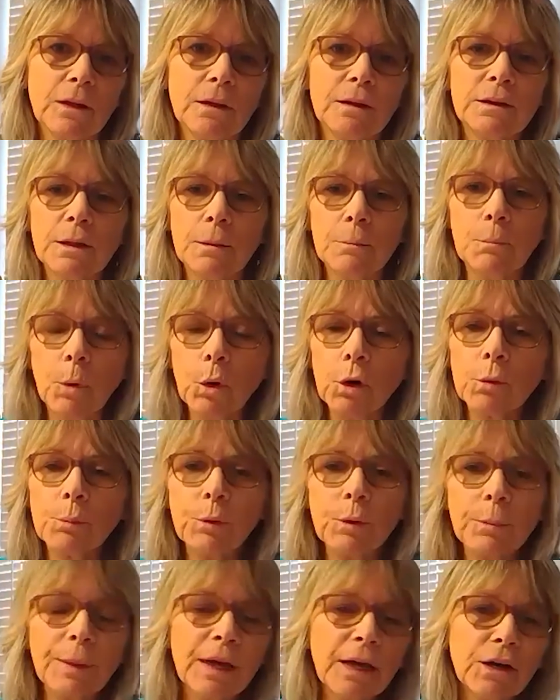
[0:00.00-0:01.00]
The more
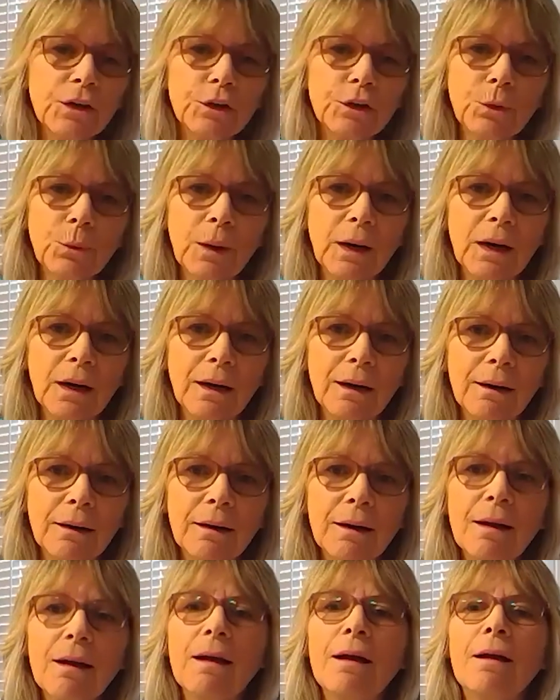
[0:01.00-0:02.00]
prepared you
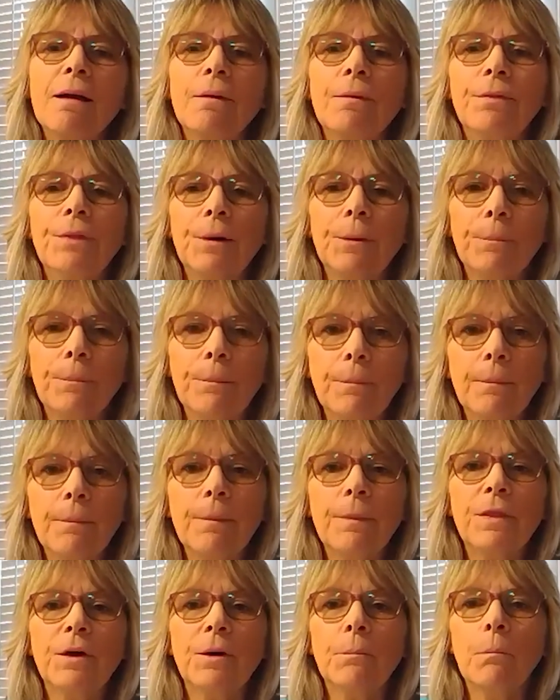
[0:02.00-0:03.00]
are, the
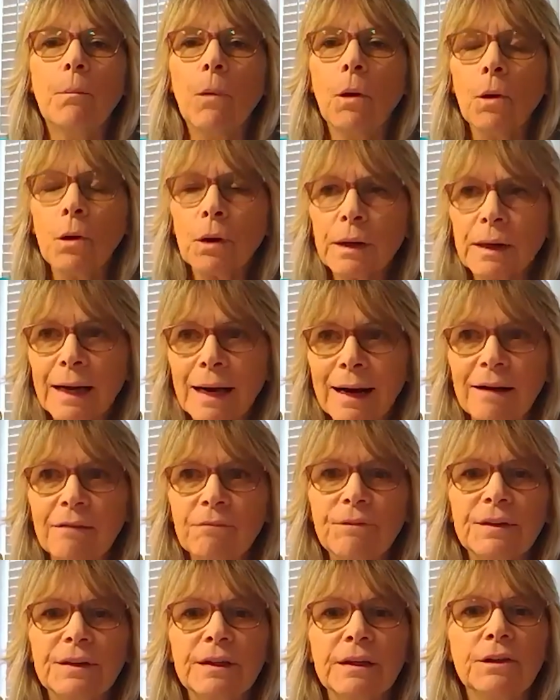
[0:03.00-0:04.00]
more
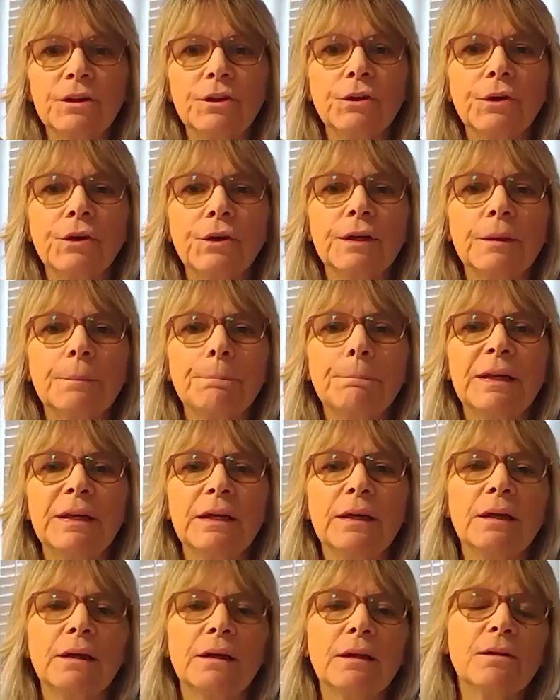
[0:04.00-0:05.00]
confident you're going to
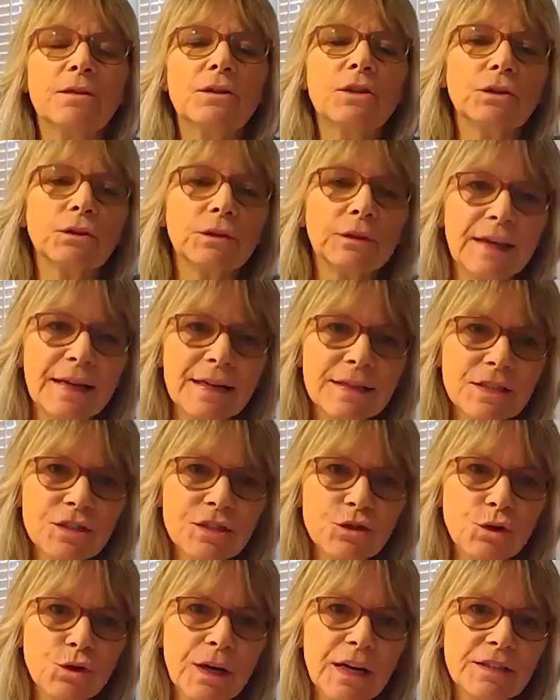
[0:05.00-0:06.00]
be, the less
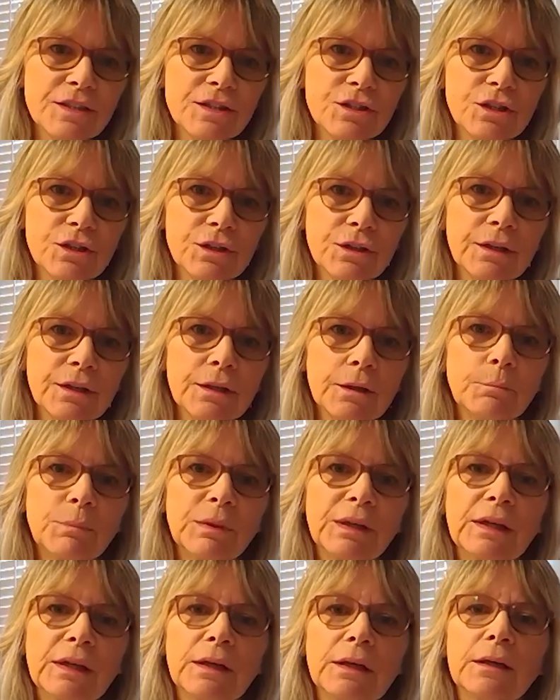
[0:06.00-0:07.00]
stressed you're going to
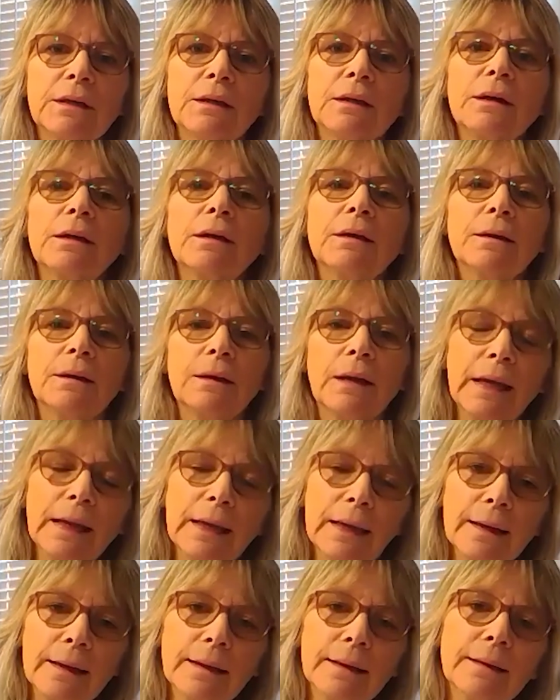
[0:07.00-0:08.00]
be,
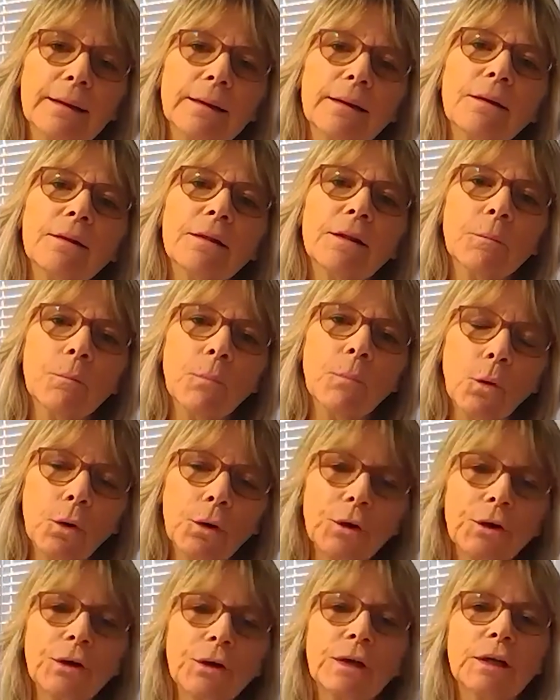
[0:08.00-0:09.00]
and the more
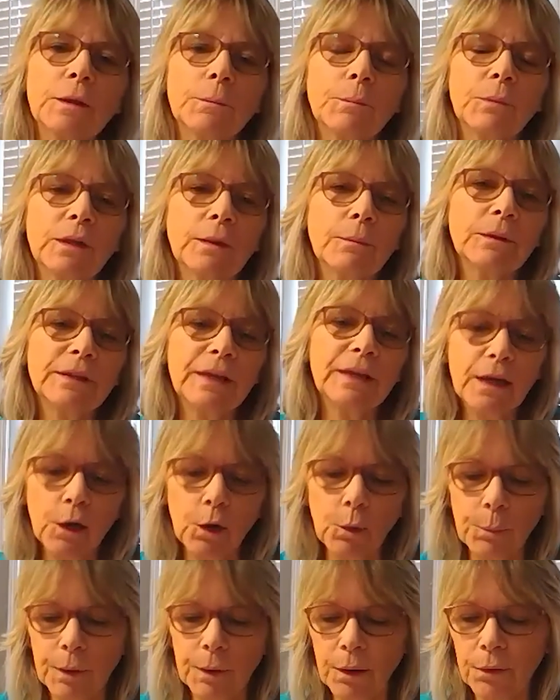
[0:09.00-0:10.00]
you're going to be able to
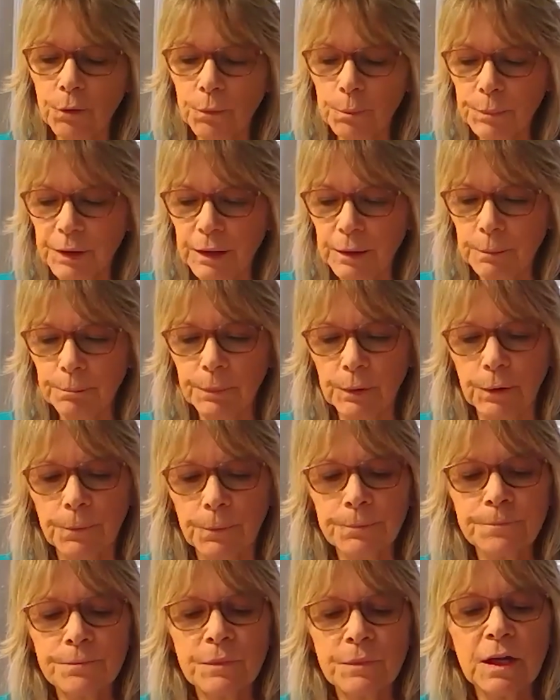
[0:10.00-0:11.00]
help other
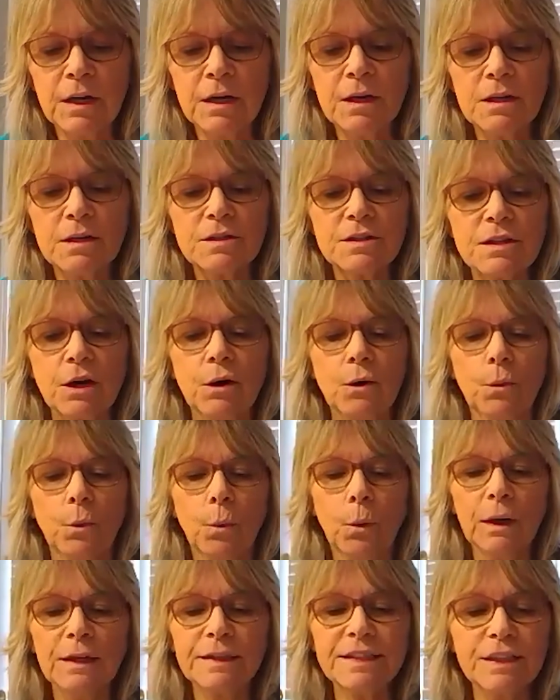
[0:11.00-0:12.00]
people. So
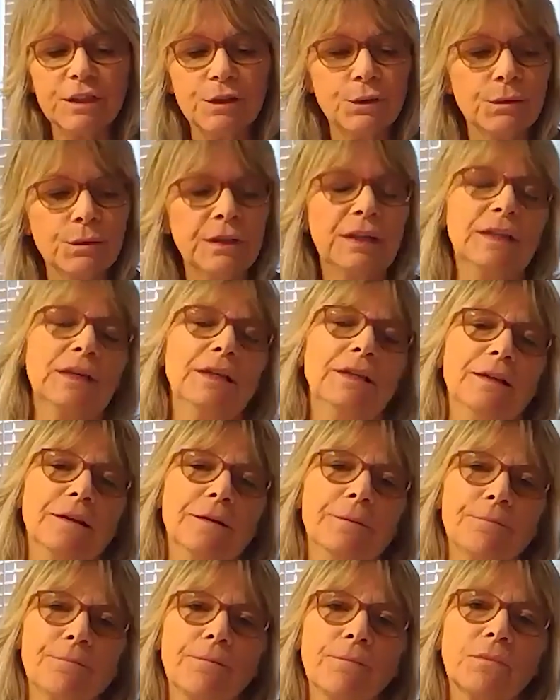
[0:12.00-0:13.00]
what do you
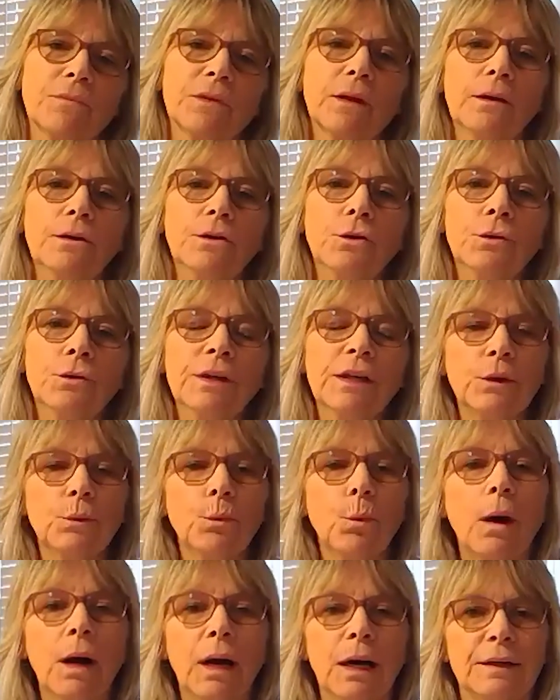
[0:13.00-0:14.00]
need? You need
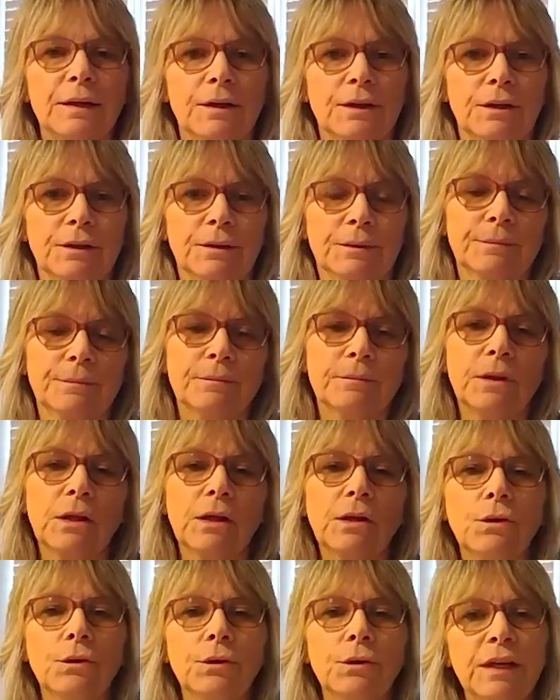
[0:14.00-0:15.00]
water.
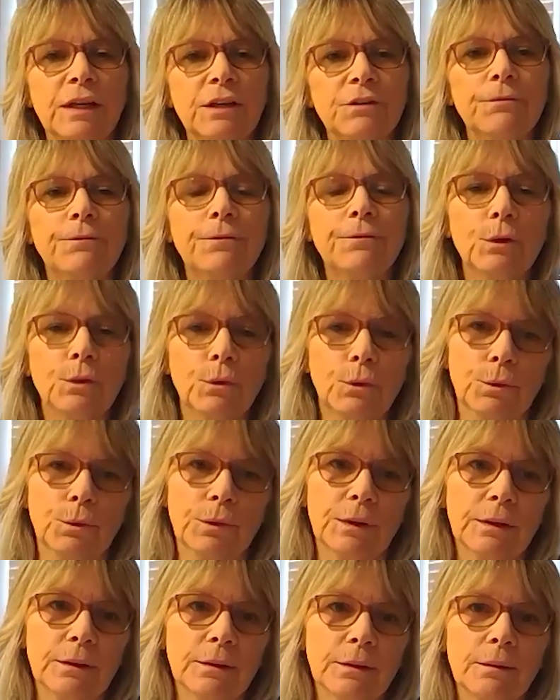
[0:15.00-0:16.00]
You need
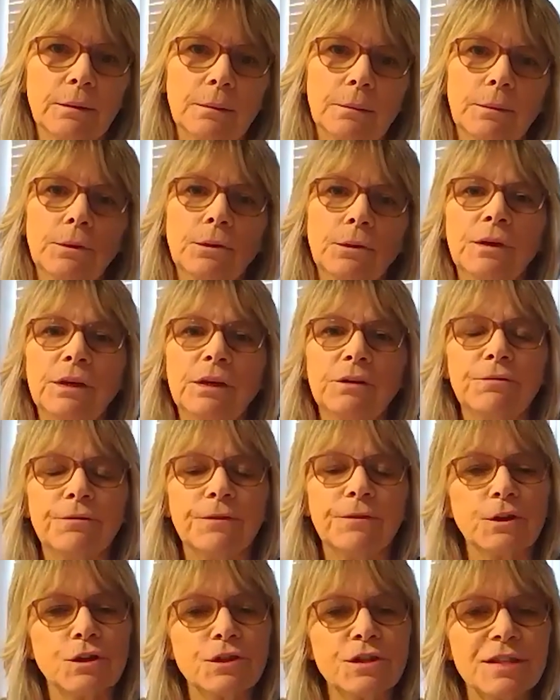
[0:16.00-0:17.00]
food. You need
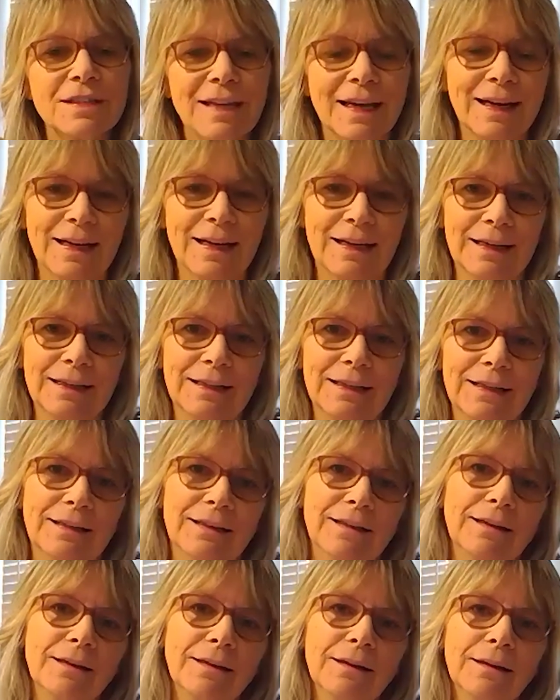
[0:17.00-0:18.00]
first aid.
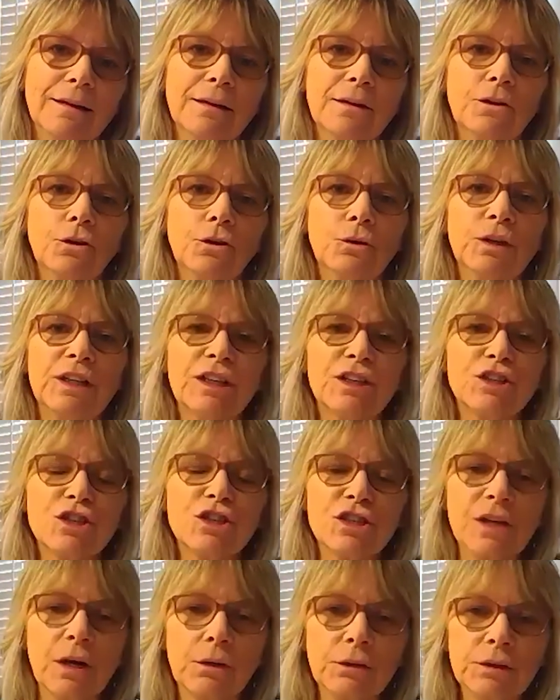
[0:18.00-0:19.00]
You need
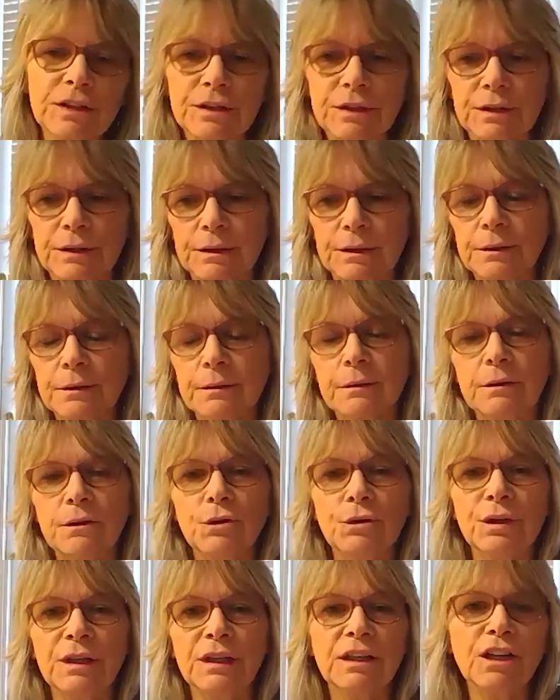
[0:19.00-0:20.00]
shelter. You
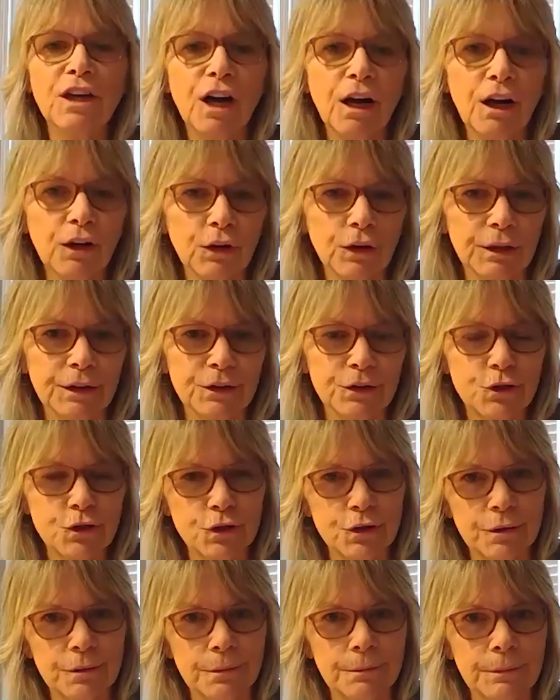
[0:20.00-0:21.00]
need knowledge.
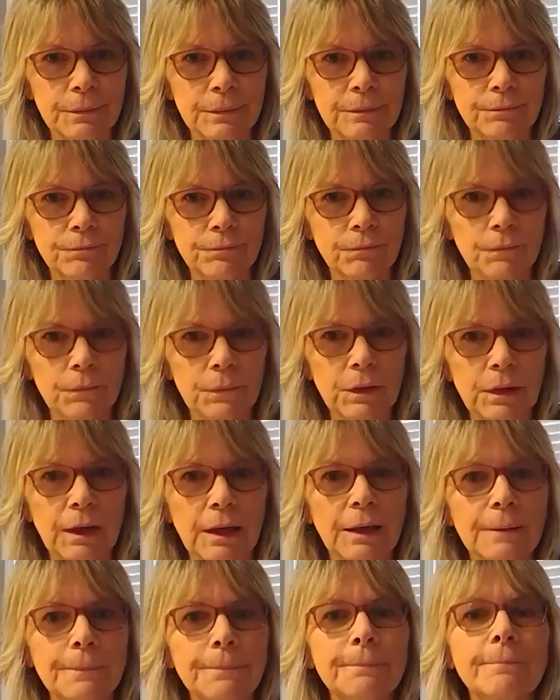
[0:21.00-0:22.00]

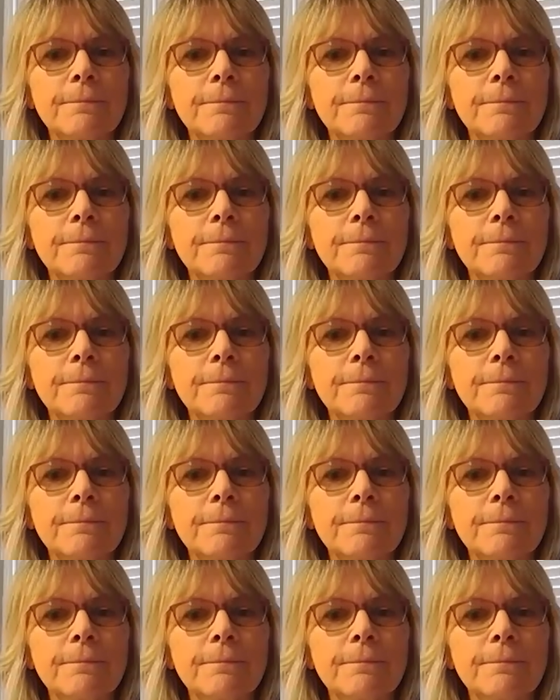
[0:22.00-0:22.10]
Okay?